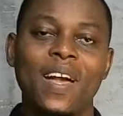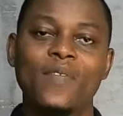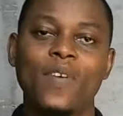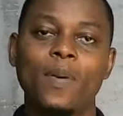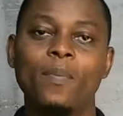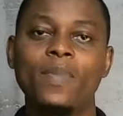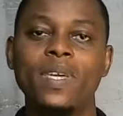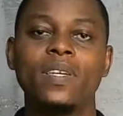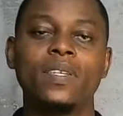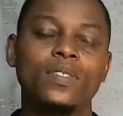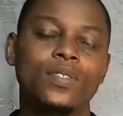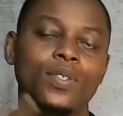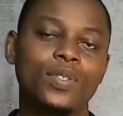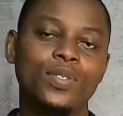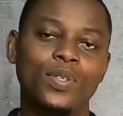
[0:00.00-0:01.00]
From me
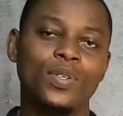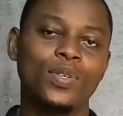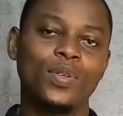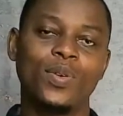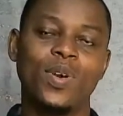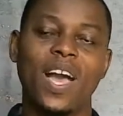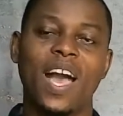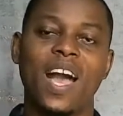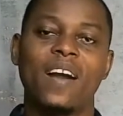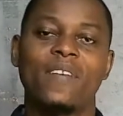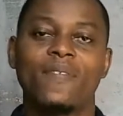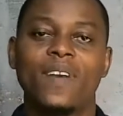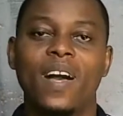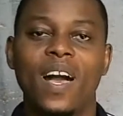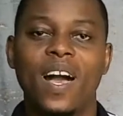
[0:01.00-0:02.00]
to you,
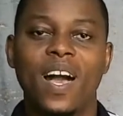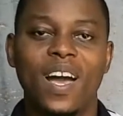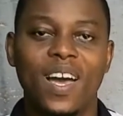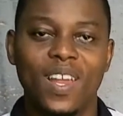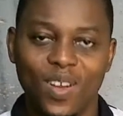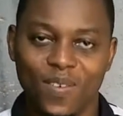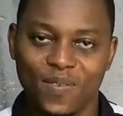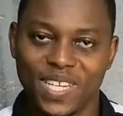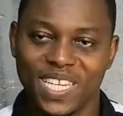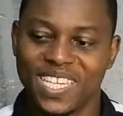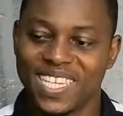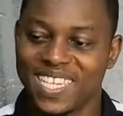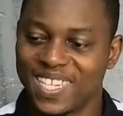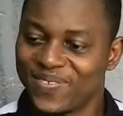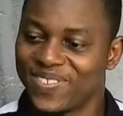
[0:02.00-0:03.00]
have a
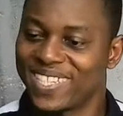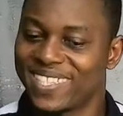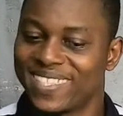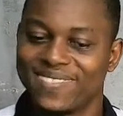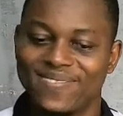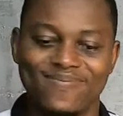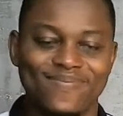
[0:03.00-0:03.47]
lovely evening.